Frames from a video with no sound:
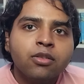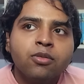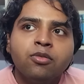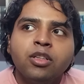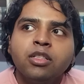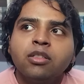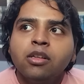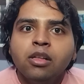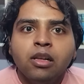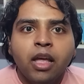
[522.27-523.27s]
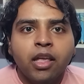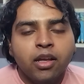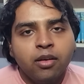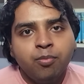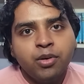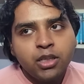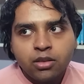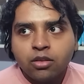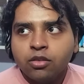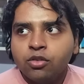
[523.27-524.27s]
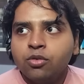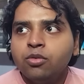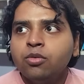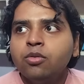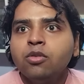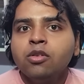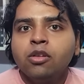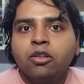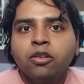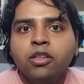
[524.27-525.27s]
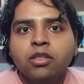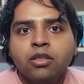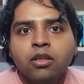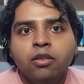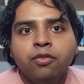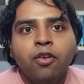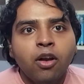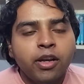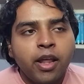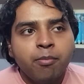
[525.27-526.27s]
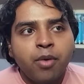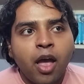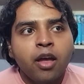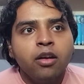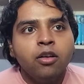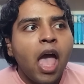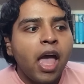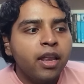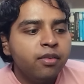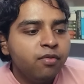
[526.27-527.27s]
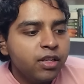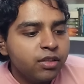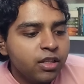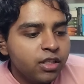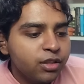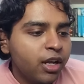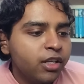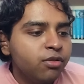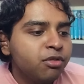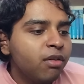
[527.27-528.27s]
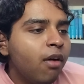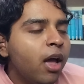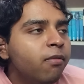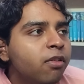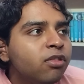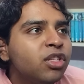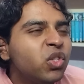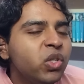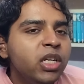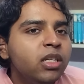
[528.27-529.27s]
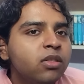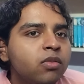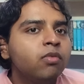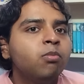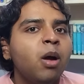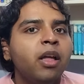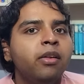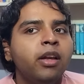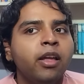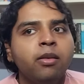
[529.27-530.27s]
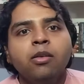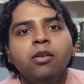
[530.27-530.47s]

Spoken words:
who is like a prince to this fallen empire, and Wes is trying to survive on the streets by like